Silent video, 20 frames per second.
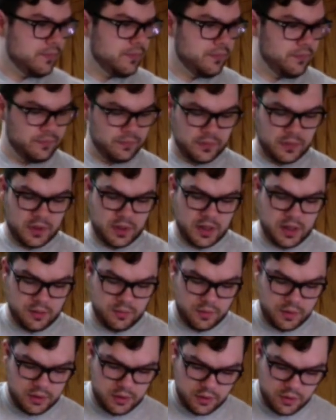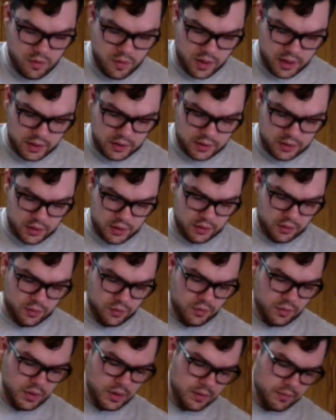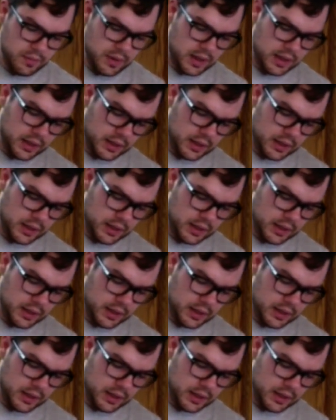and we are going to make